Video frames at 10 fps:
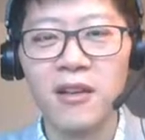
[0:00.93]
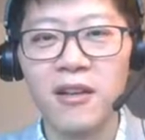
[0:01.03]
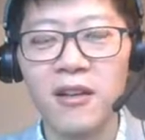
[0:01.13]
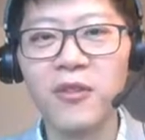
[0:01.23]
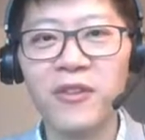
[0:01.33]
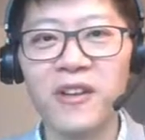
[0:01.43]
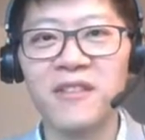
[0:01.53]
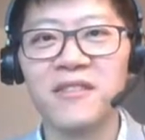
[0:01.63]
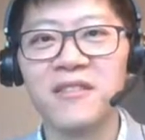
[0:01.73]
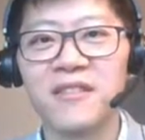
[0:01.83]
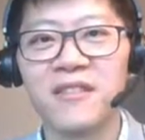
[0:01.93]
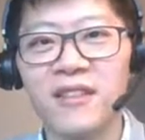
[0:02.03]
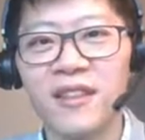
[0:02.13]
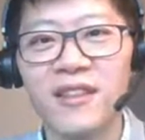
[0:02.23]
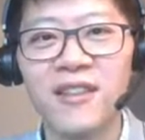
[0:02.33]
Hello there.
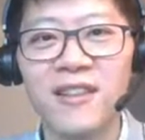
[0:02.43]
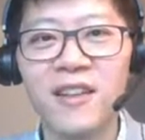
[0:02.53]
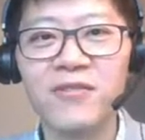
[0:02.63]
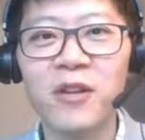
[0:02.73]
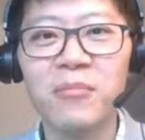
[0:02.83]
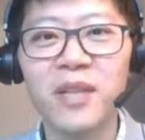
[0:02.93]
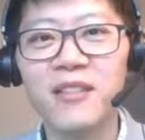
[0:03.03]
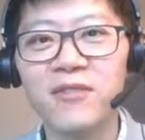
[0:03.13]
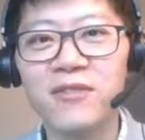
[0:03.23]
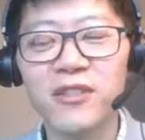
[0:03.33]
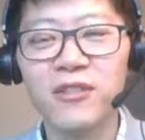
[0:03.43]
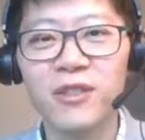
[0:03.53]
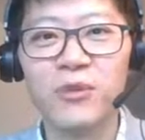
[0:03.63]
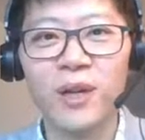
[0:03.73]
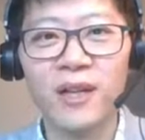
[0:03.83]
I've not made a video
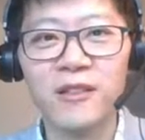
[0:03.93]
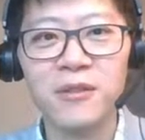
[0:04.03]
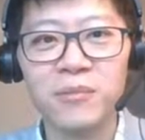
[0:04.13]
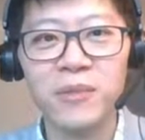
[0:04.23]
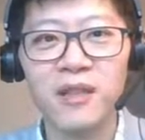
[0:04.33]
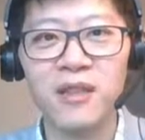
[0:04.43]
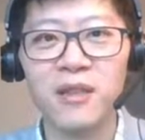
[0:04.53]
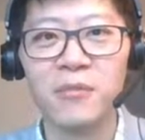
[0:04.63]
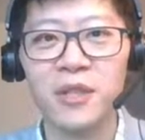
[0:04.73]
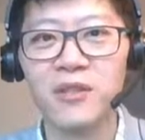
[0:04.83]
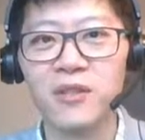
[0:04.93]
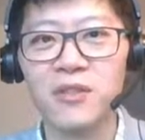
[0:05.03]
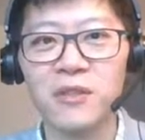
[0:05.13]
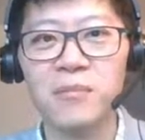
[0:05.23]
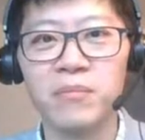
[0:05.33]
in a while because of
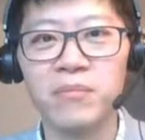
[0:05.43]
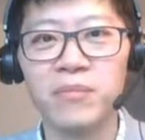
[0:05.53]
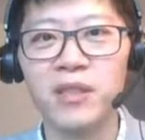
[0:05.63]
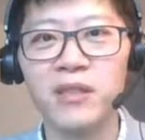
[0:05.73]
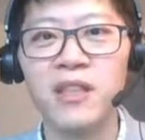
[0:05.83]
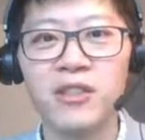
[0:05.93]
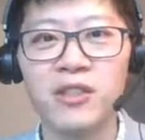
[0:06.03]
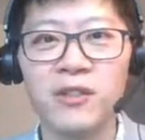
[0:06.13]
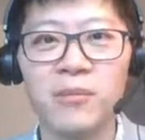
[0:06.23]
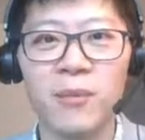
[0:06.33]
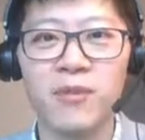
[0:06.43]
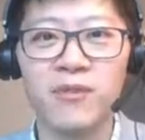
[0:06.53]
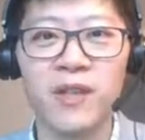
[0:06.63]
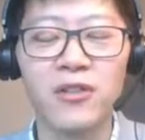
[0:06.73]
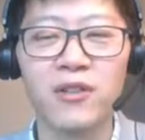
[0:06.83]
some big changes in my
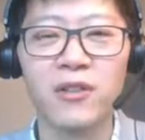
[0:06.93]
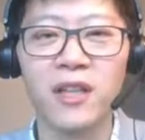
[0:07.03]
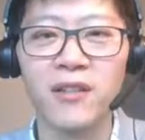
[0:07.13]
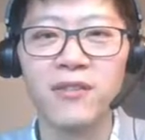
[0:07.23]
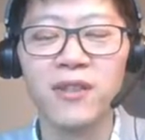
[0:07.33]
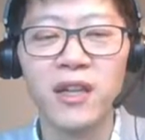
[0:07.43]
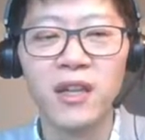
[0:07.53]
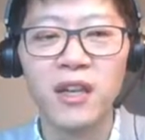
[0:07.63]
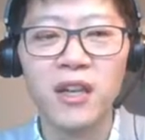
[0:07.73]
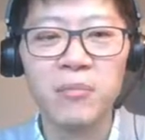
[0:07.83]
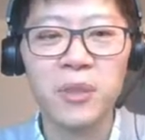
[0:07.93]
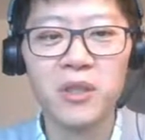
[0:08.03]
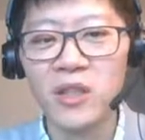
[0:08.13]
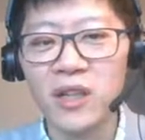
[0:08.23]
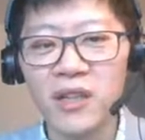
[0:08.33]
professional life. But
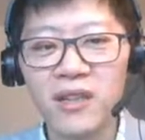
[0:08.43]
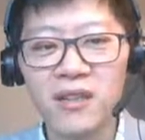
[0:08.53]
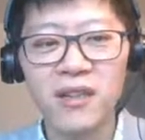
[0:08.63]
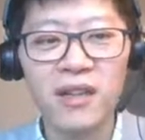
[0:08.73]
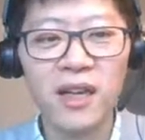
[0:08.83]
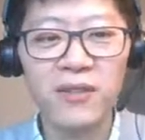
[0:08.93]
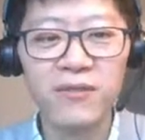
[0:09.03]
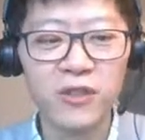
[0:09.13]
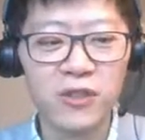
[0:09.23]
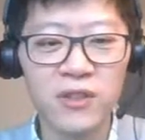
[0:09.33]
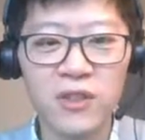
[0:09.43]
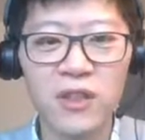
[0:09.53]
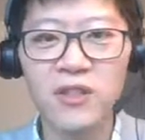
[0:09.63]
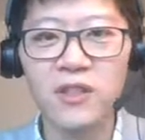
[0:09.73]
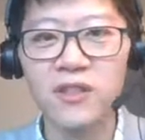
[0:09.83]
today, after
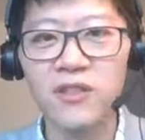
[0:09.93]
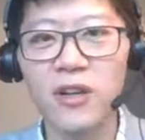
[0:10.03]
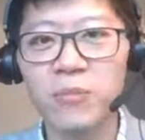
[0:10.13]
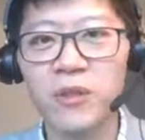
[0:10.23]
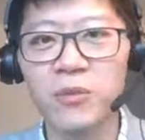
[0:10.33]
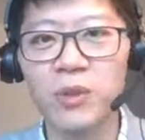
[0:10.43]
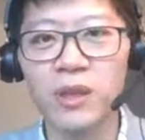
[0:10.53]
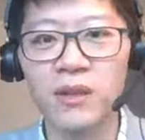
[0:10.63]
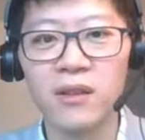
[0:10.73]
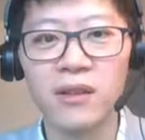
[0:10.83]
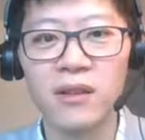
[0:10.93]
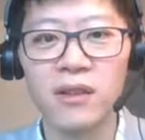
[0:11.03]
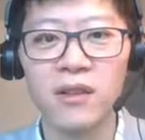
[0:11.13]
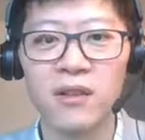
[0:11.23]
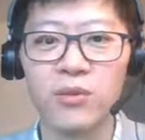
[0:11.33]
discussing this topic with
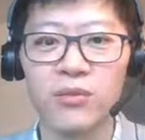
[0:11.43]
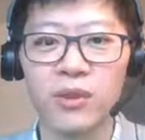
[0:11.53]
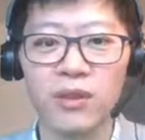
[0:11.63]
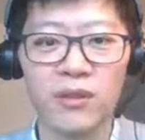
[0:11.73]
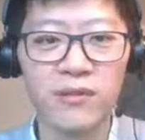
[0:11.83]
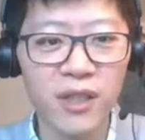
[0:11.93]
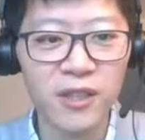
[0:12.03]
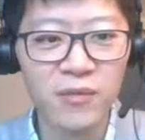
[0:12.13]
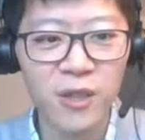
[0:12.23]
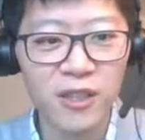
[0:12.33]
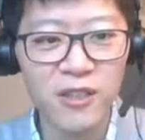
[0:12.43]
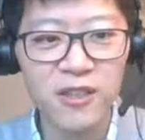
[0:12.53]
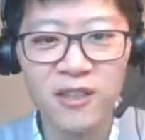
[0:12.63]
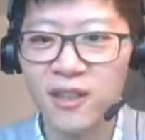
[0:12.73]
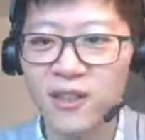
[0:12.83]
a good friend of mine,
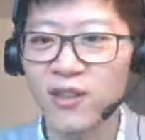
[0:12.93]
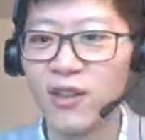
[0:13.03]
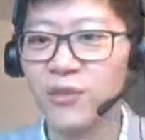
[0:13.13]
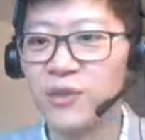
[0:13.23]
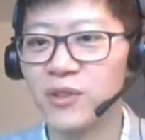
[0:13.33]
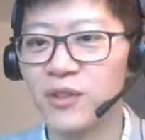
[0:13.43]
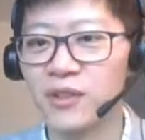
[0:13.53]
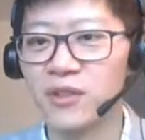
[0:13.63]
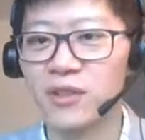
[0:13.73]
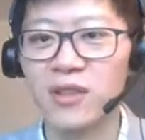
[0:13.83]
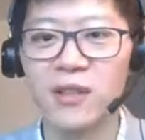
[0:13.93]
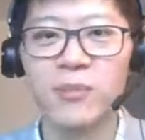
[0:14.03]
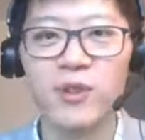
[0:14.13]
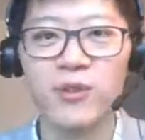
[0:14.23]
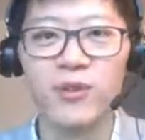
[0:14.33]
I thought it was a good time
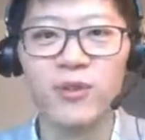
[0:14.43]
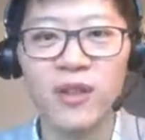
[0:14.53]
to